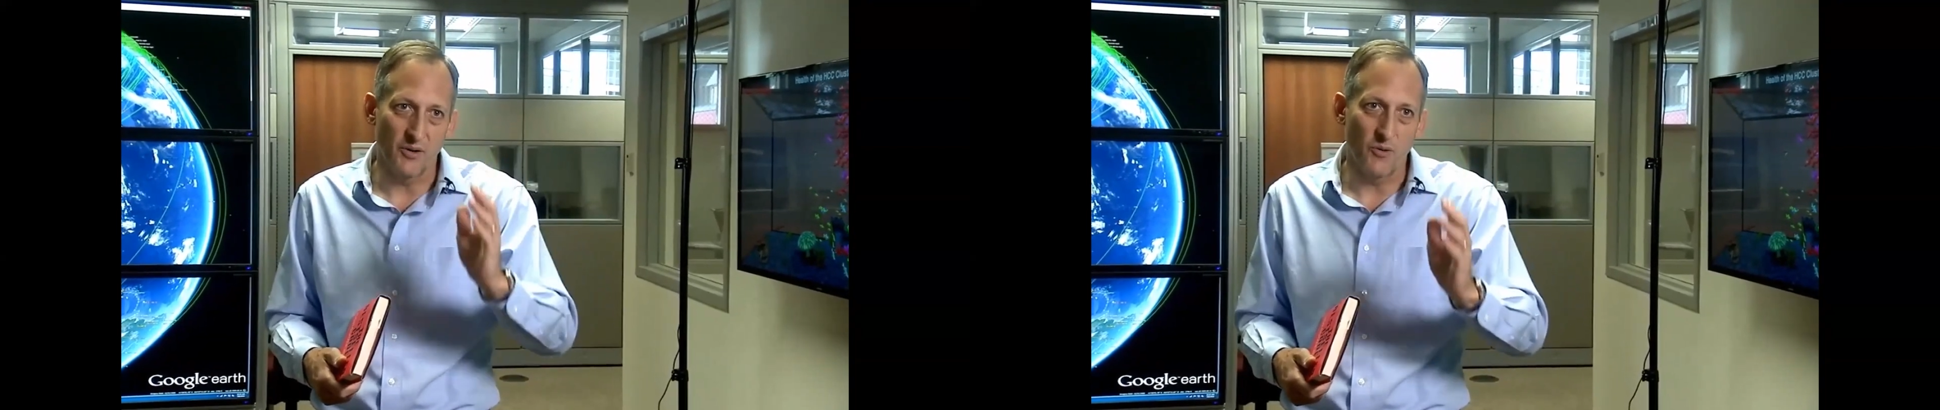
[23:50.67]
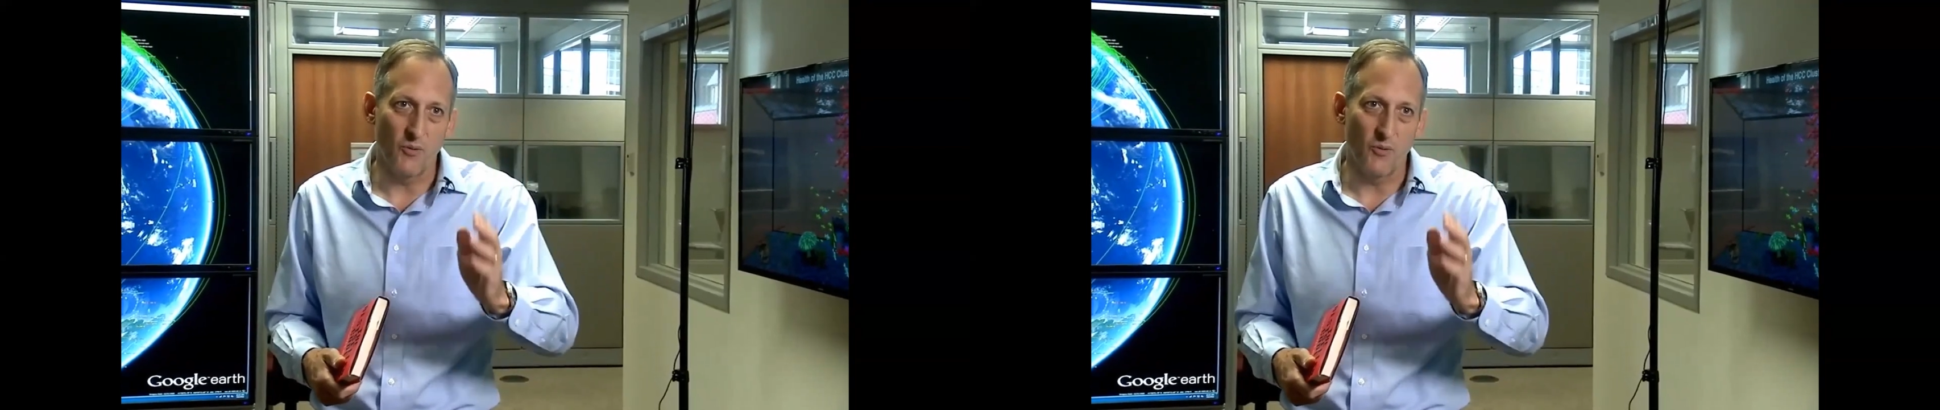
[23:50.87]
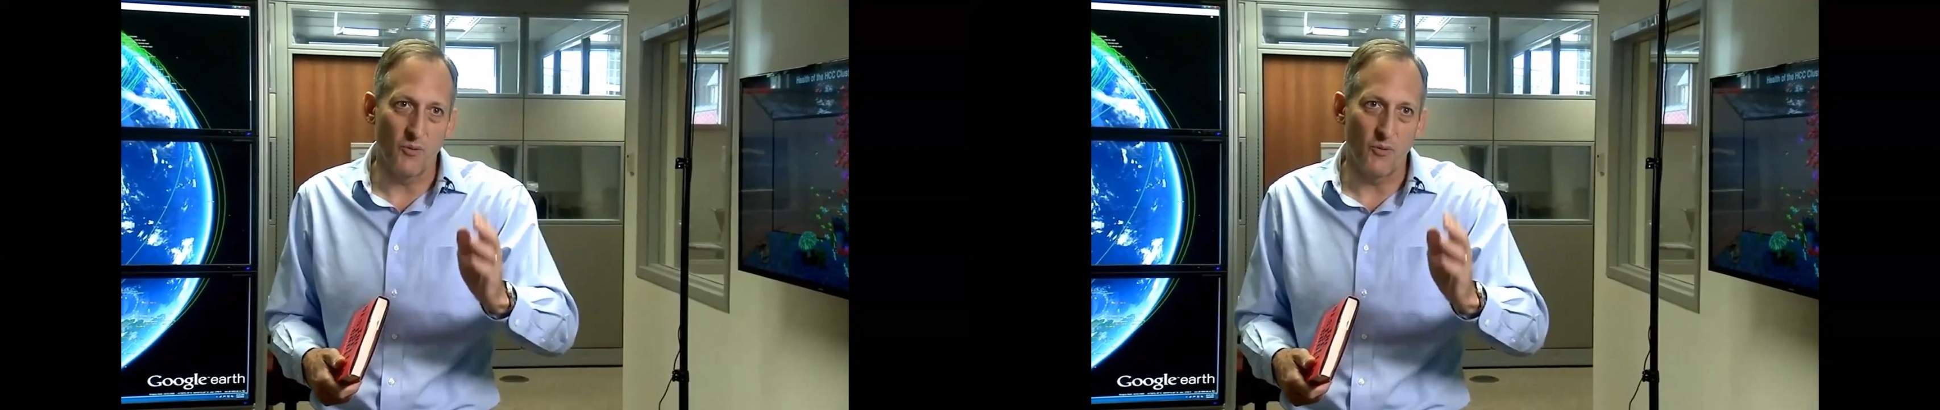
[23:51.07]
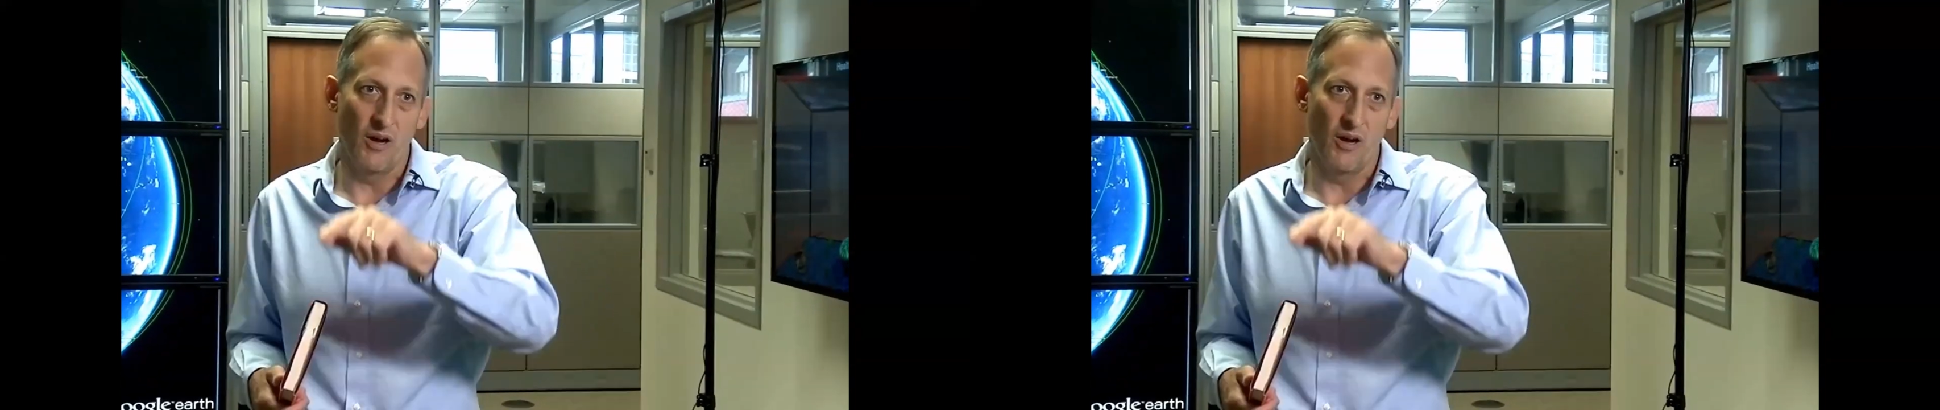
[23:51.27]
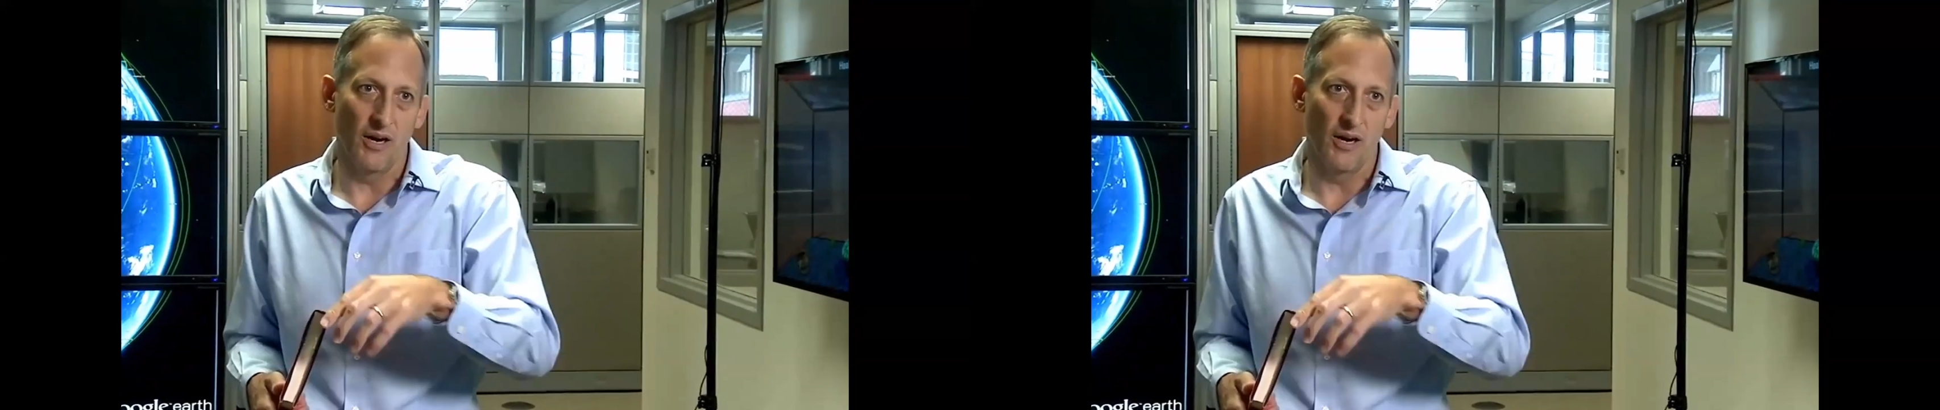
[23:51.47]
over the
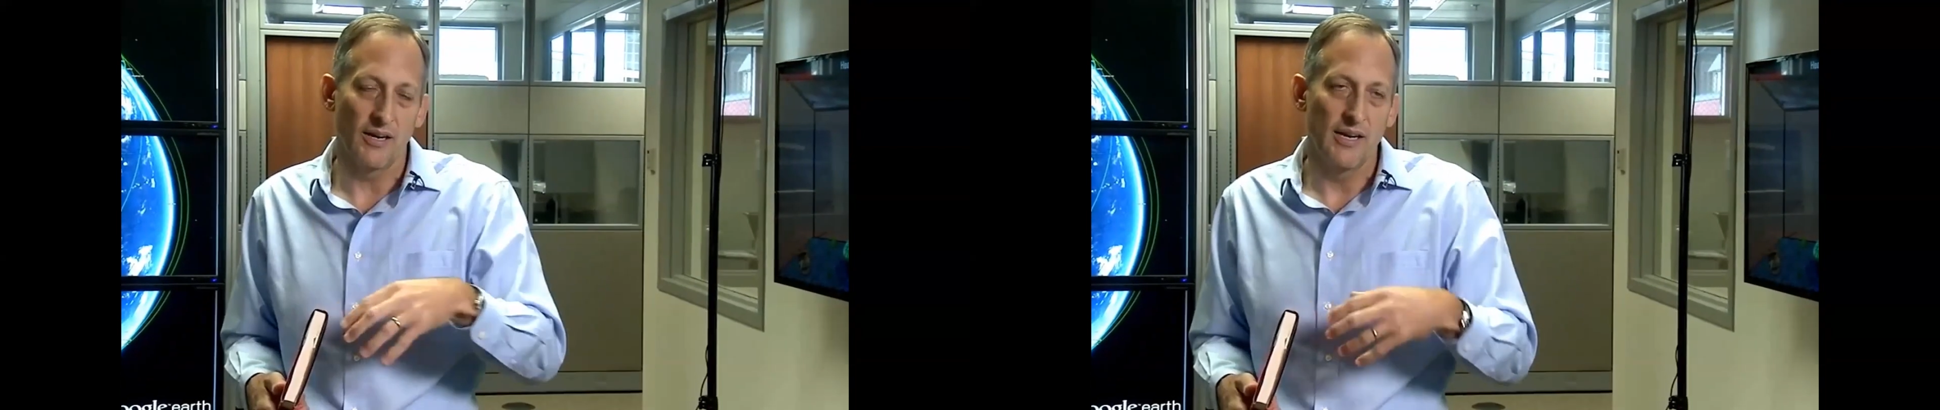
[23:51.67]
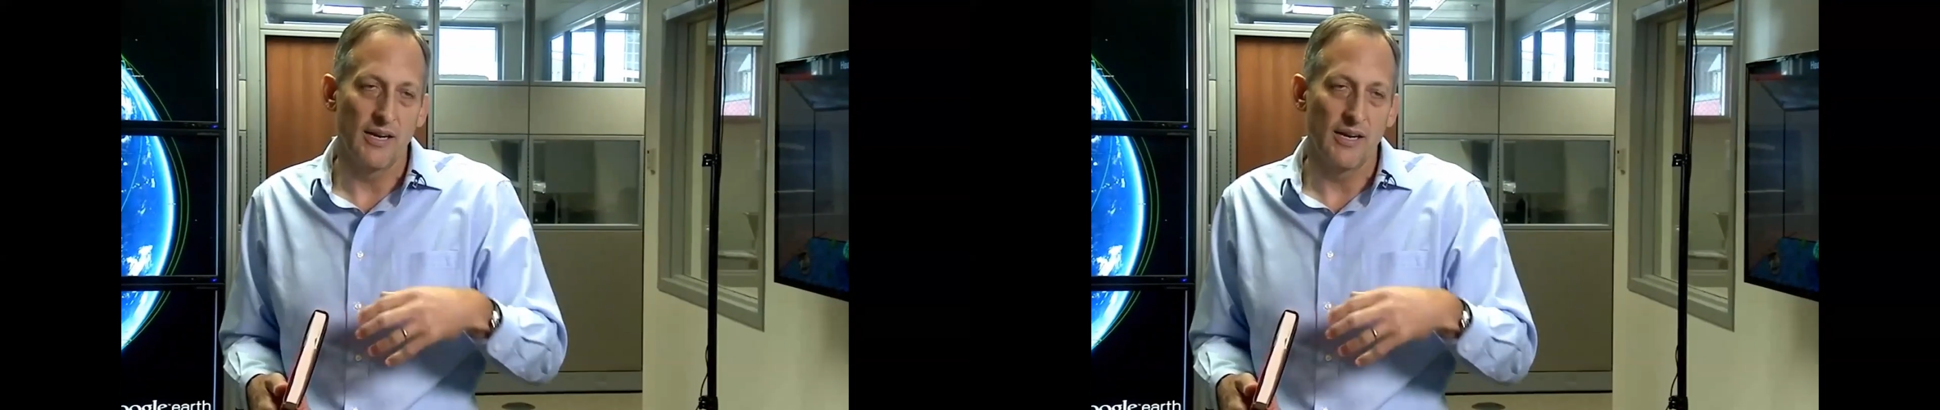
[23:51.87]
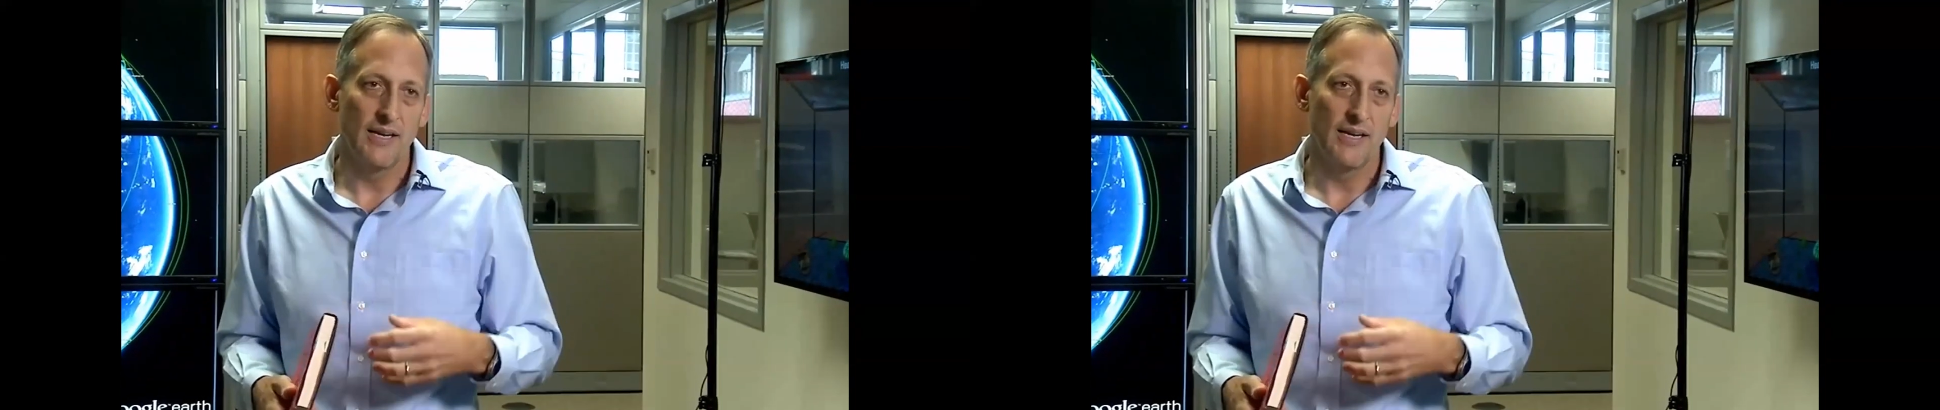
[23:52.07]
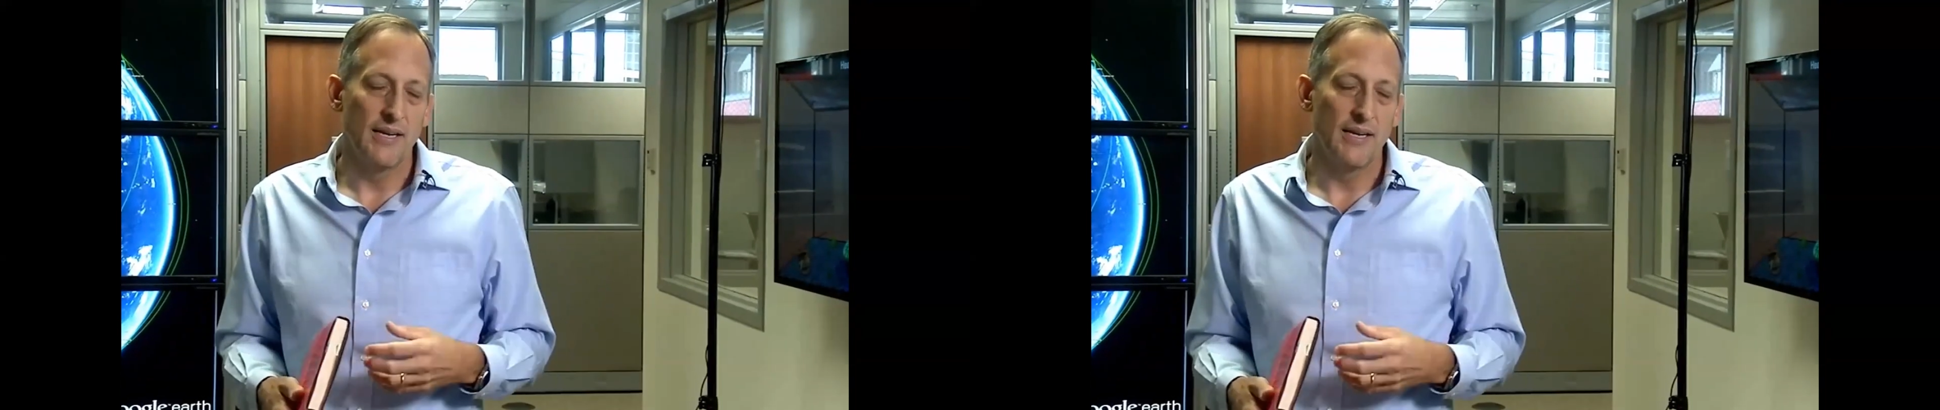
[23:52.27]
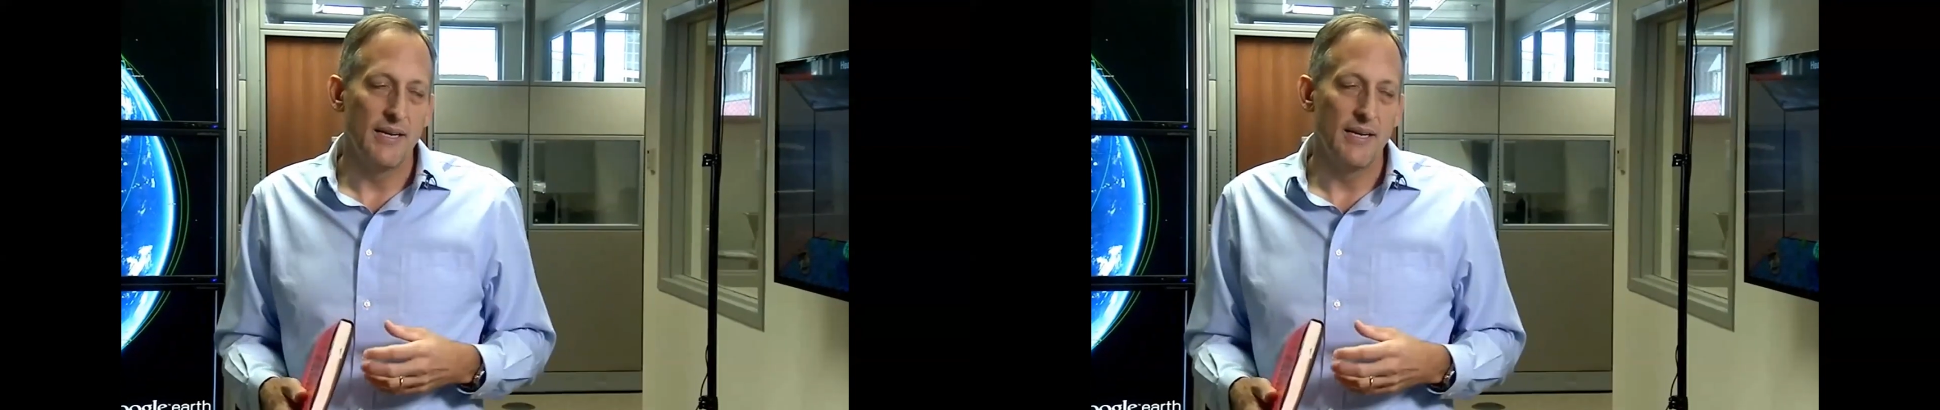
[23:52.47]
century
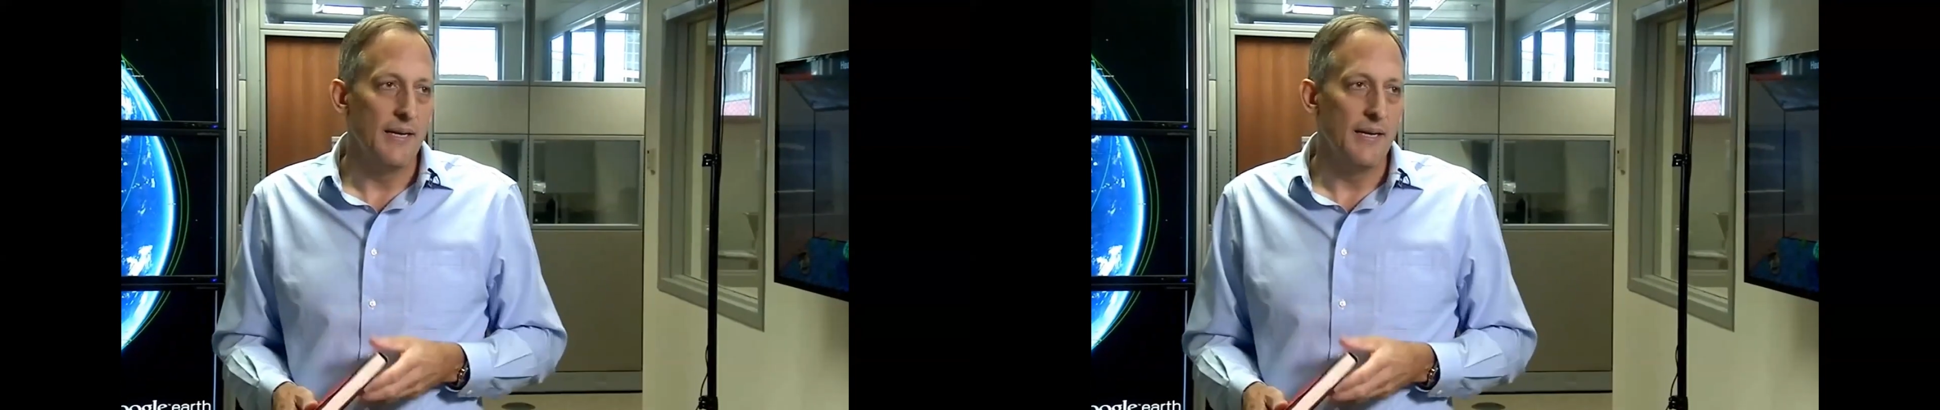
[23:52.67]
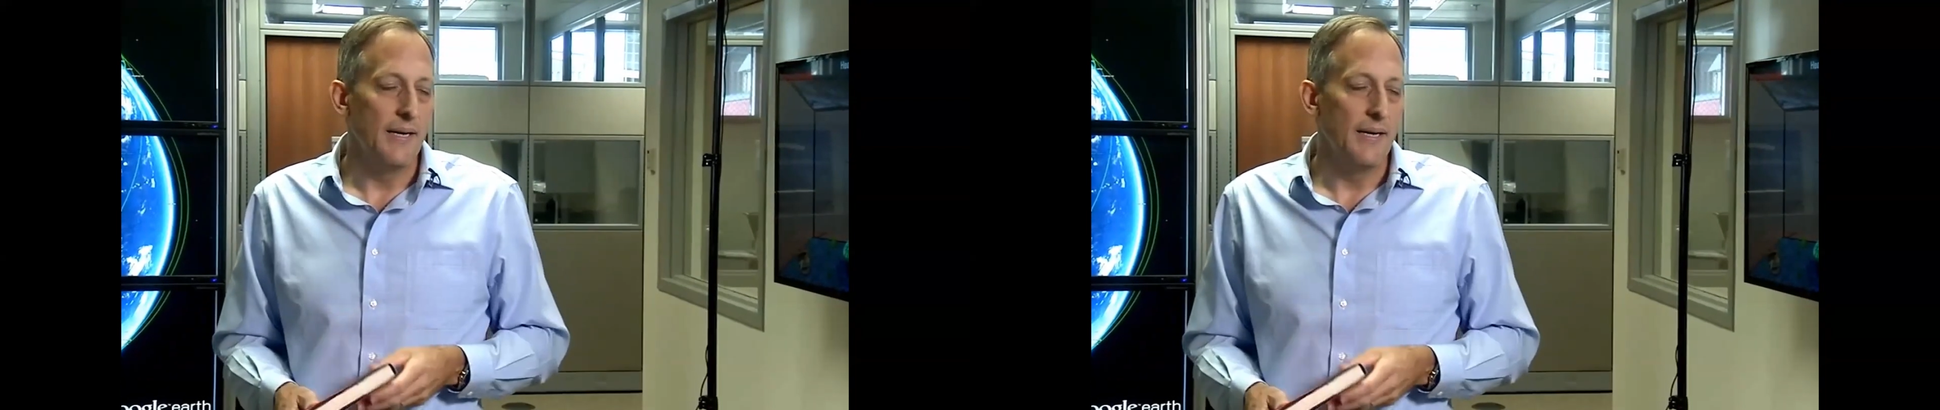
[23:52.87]
was